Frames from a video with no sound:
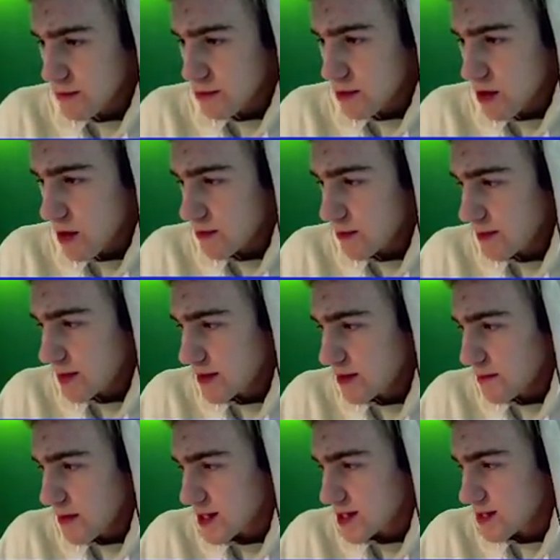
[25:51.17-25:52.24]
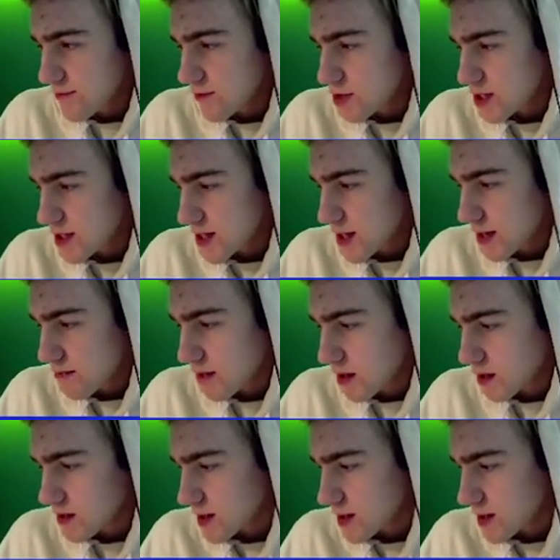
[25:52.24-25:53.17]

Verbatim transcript: Probably the best if you just D M me on